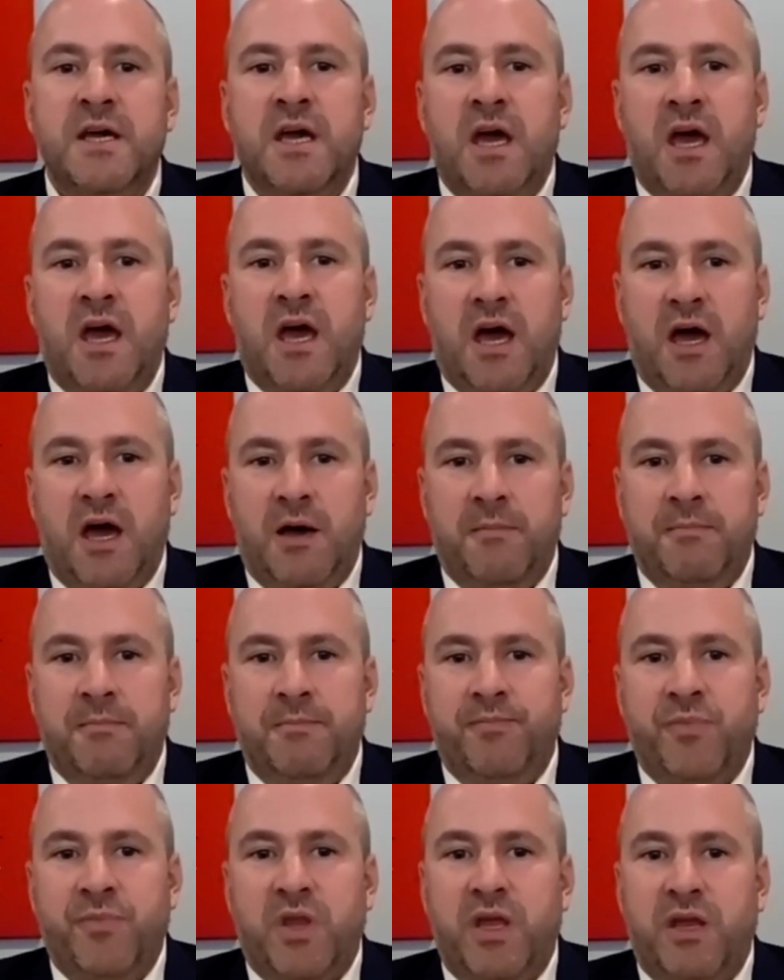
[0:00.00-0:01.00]

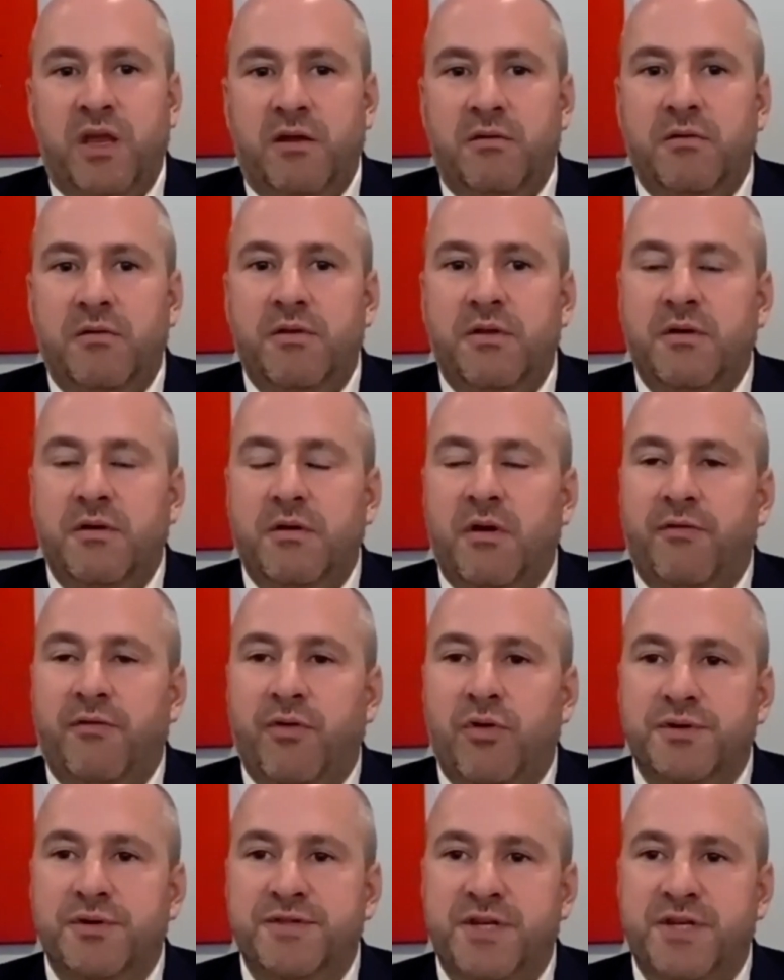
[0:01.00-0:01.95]
Of course,